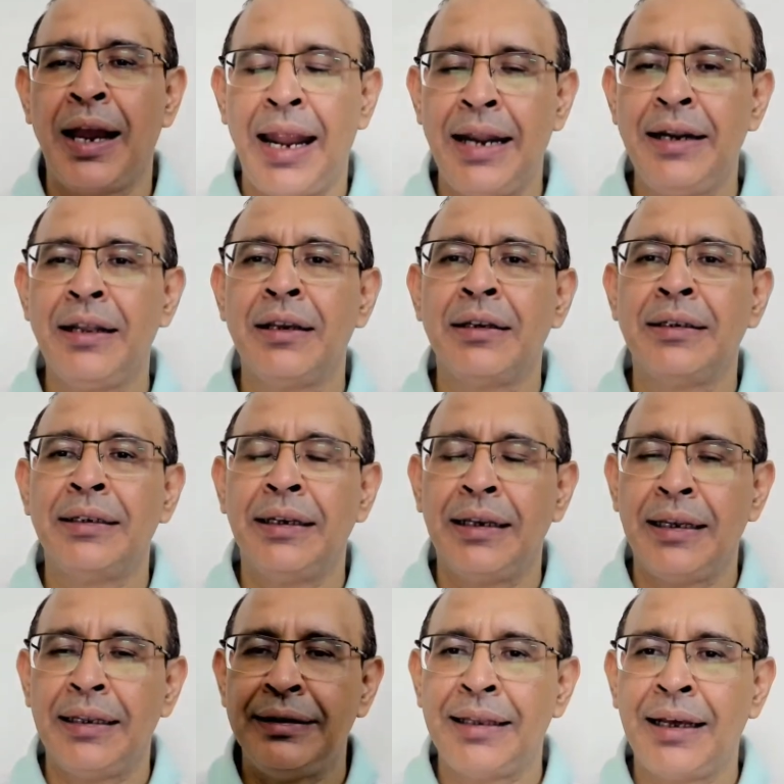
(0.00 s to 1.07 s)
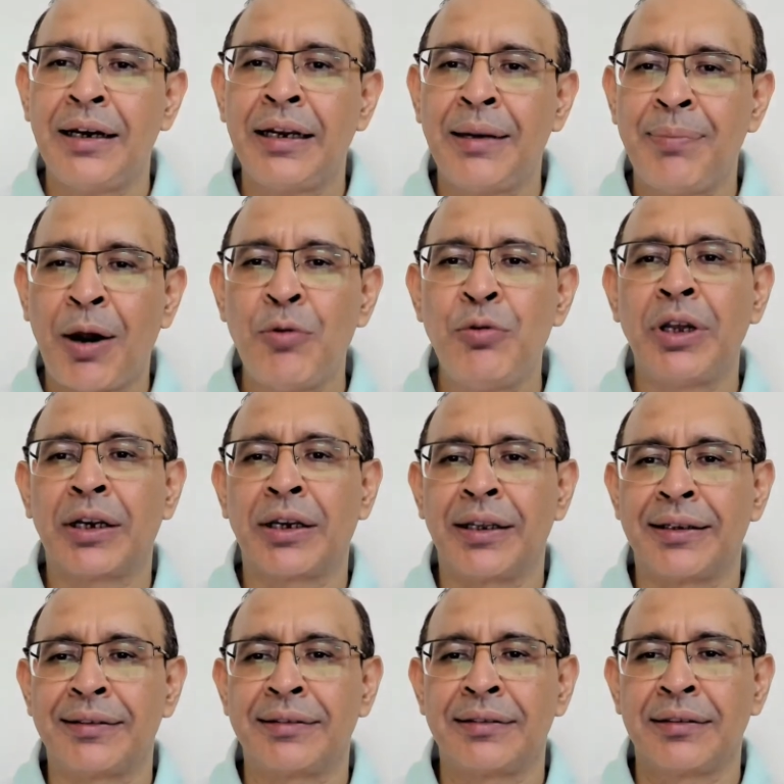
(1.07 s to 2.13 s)
And a rebound
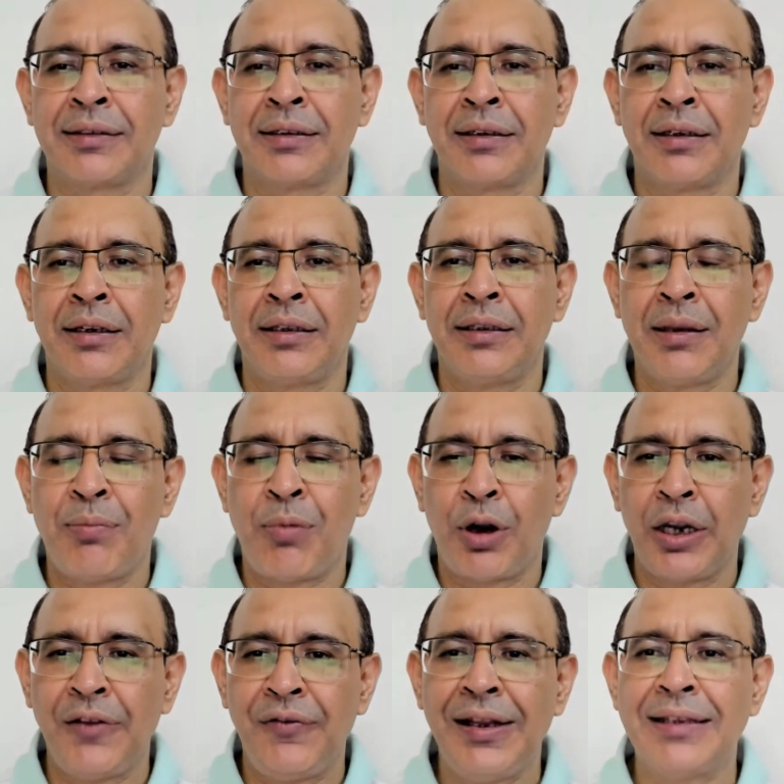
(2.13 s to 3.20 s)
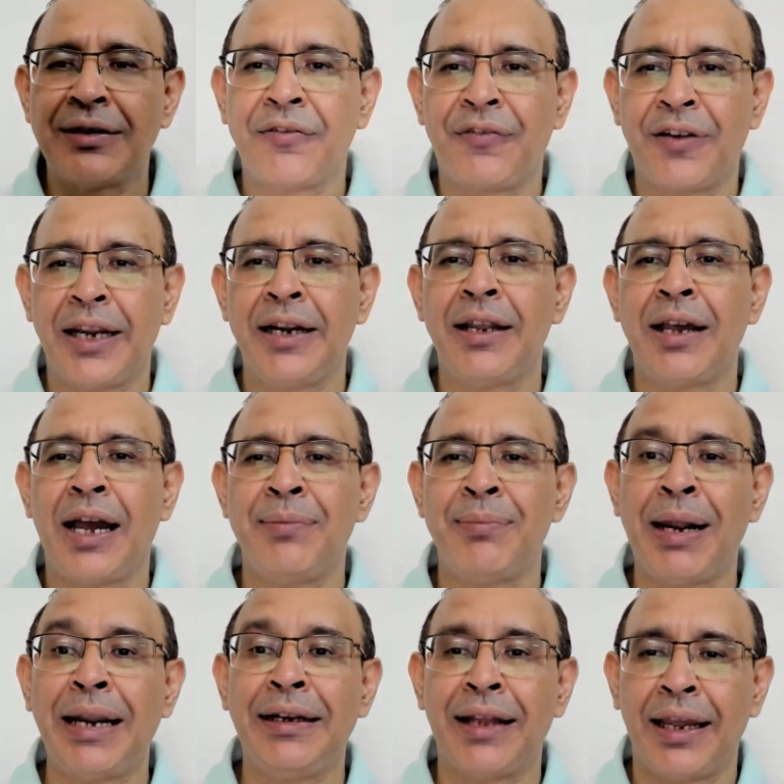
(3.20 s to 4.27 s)
occurs. The body feels afraid, I
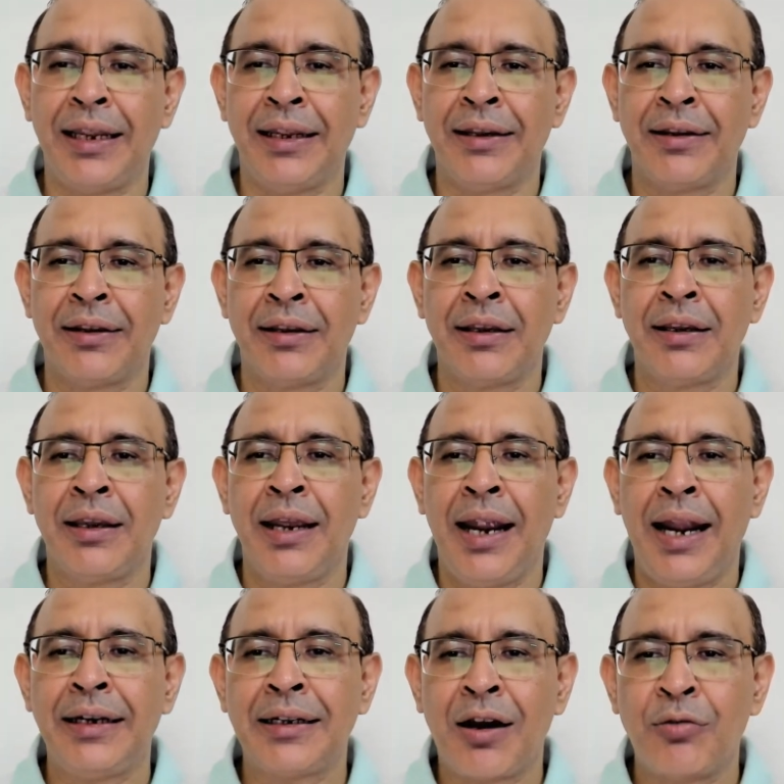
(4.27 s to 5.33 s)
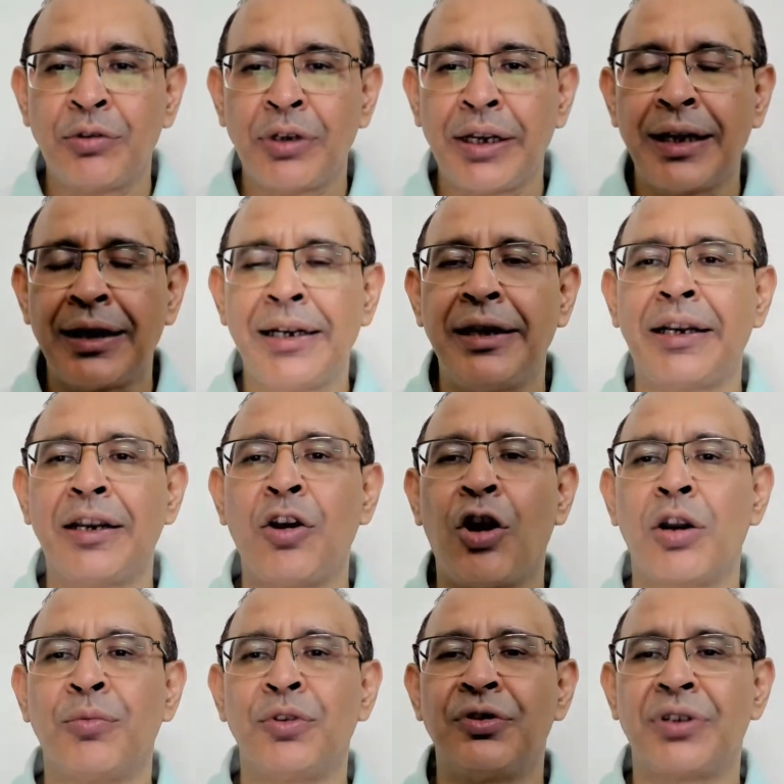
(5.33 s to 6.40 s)
might die. And counter-regulatory
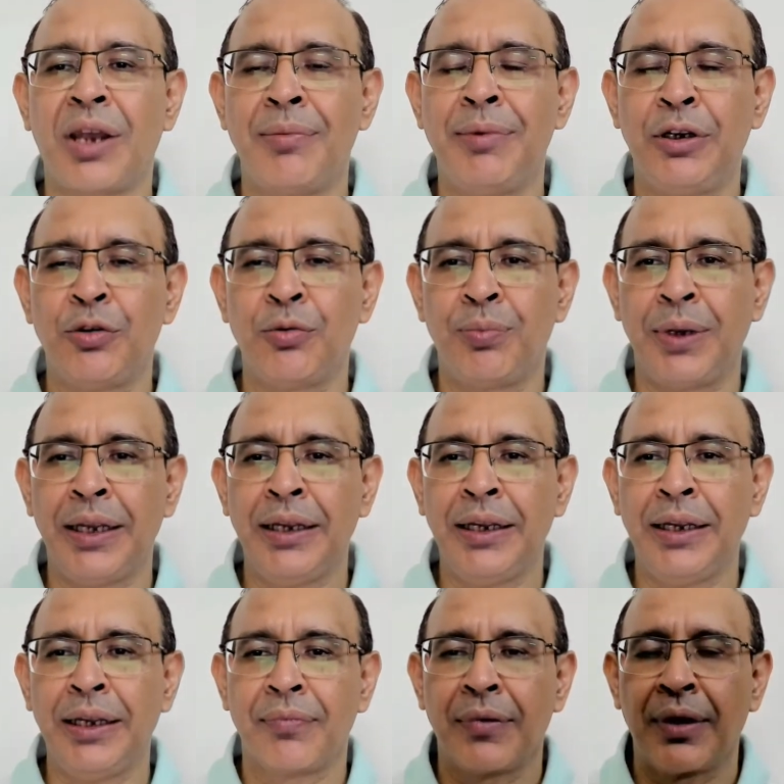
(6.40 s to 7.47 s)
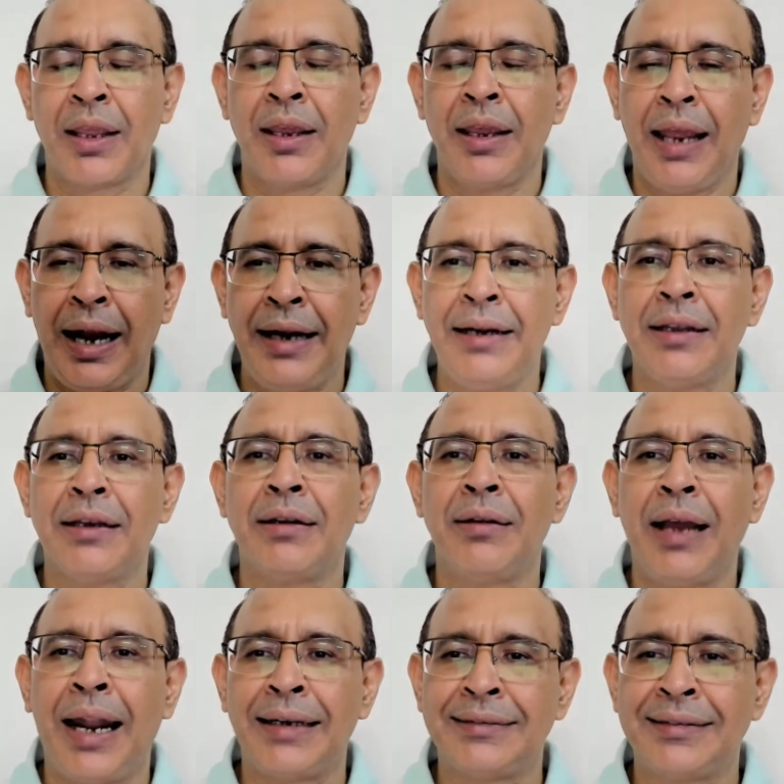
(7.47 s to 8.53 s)
hormones come into play. And
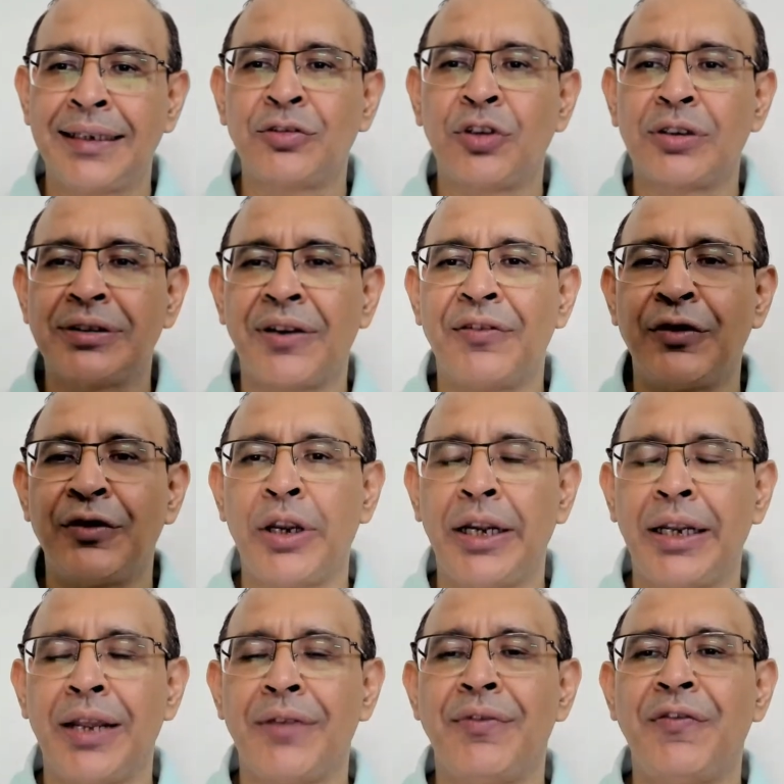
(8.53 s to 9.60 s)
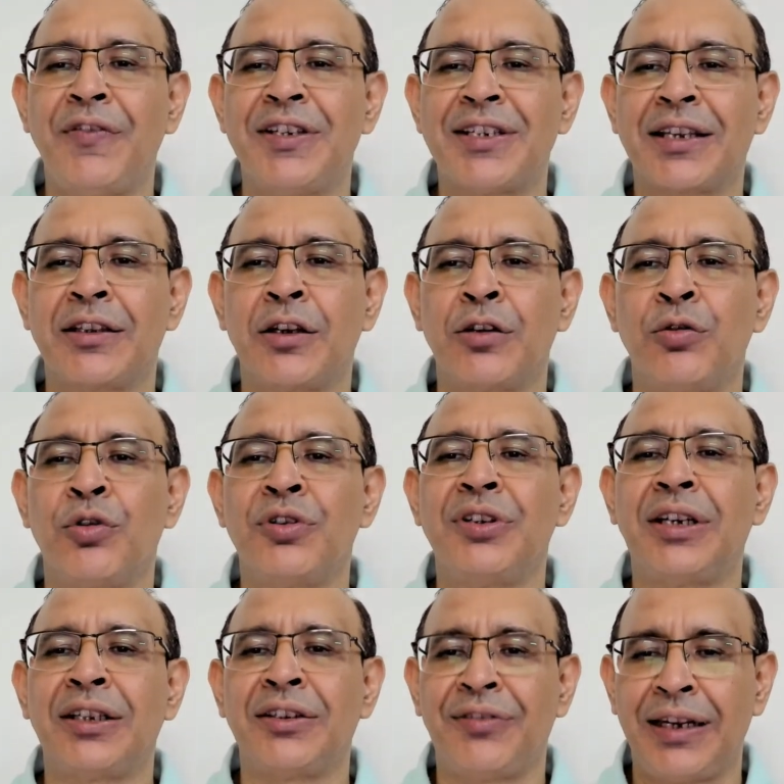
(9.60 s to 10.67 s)
at 6 or 7 or 8 a.m. when we check the glucose,
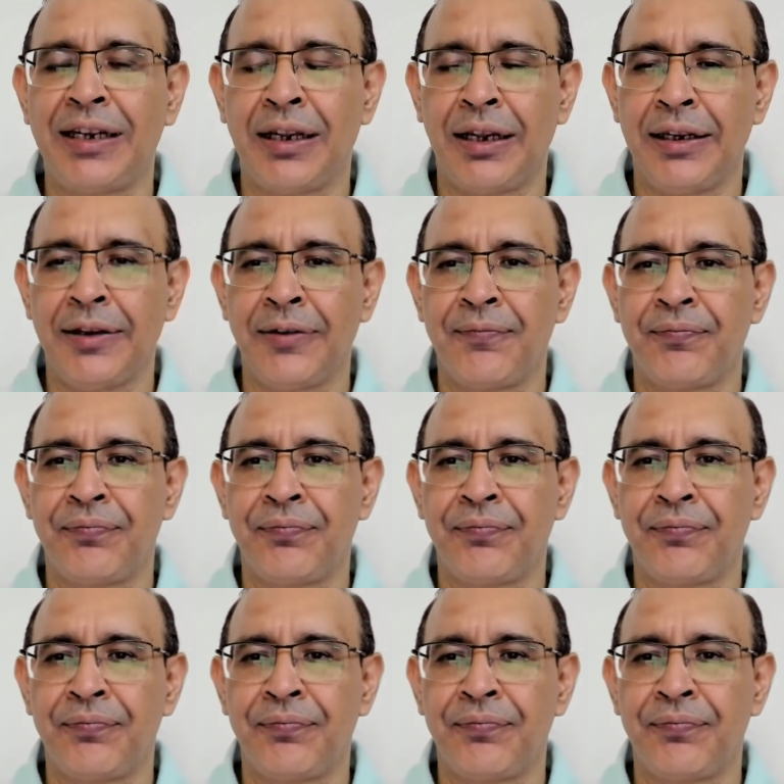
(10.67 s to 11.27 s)
it is very high.